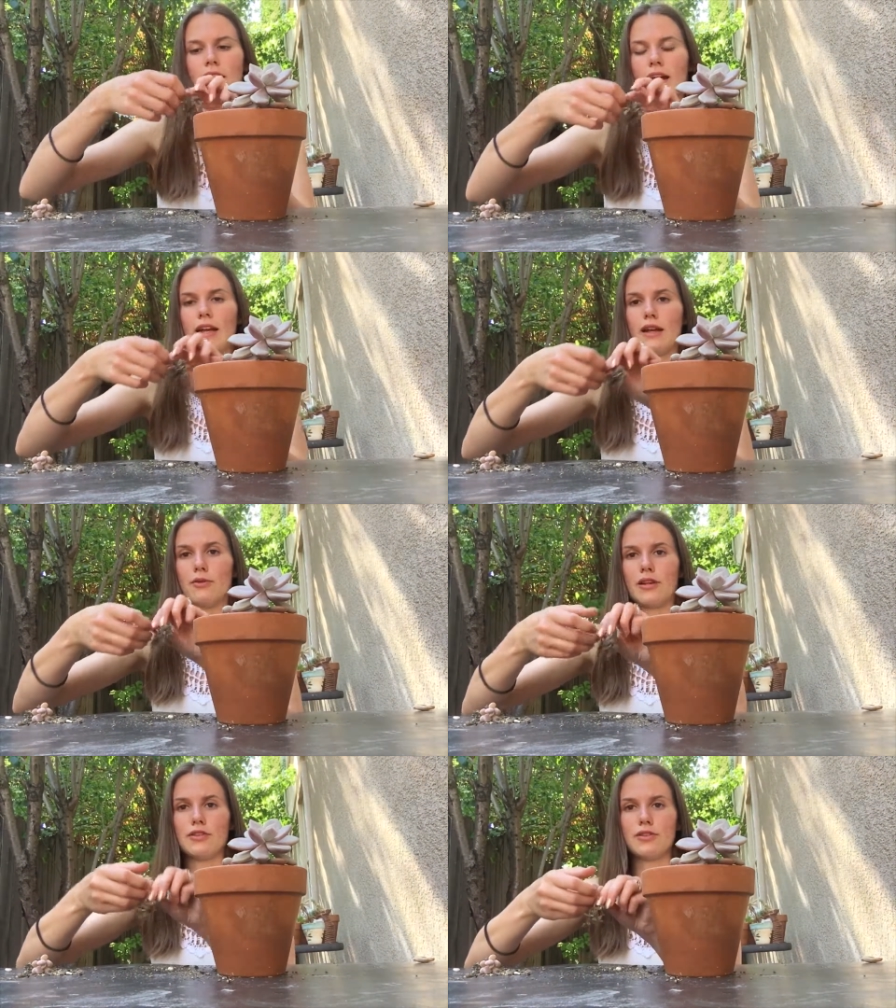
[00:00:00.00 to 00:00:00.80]
And
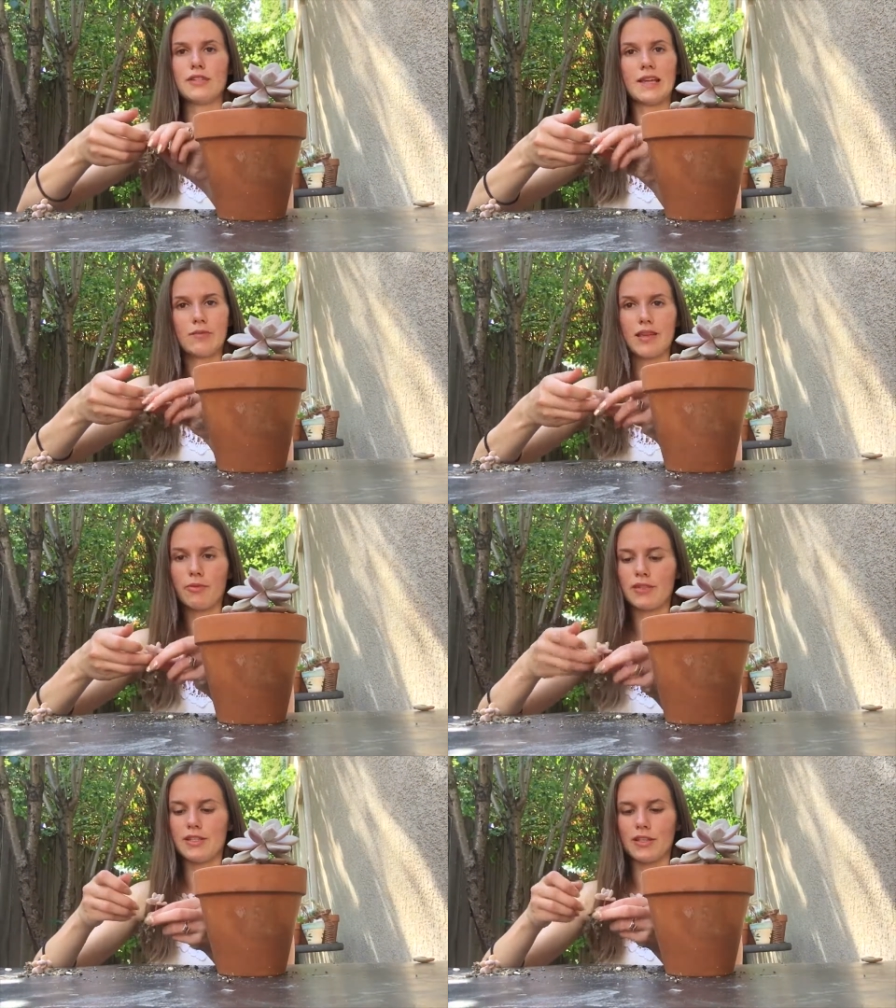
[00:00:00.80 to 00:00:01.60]
I'm going to do the same
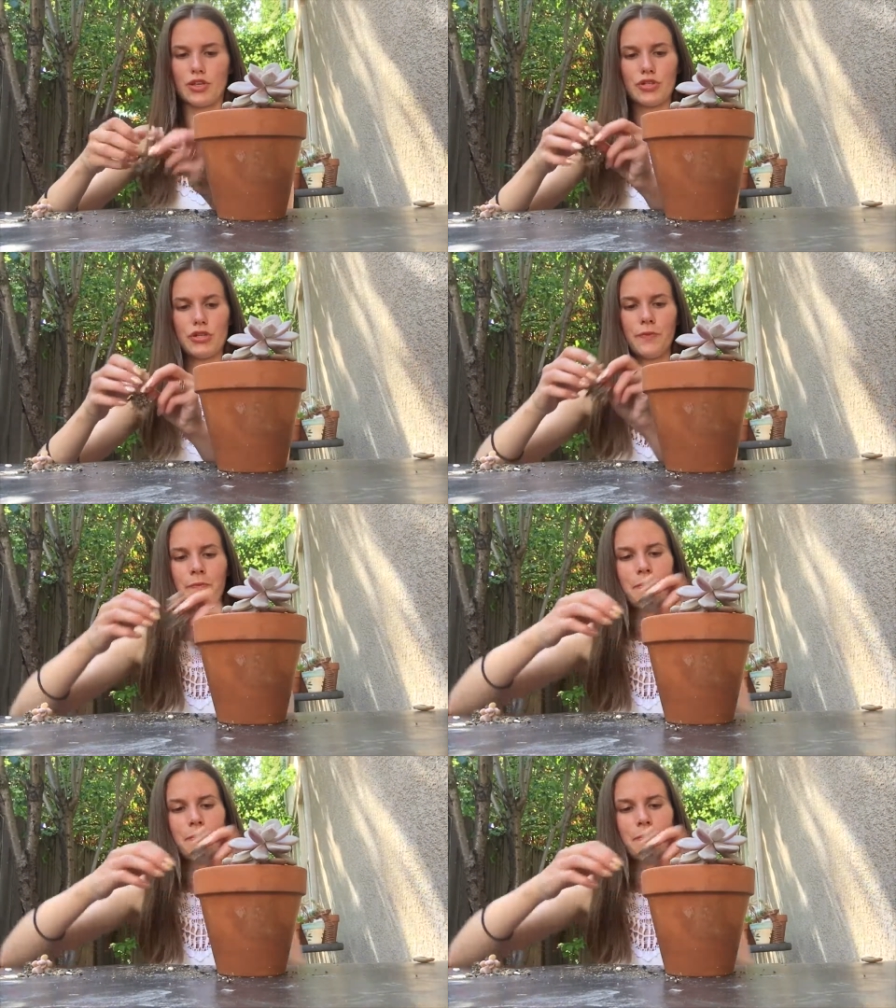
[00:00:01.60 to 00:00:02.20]
thing with these other two.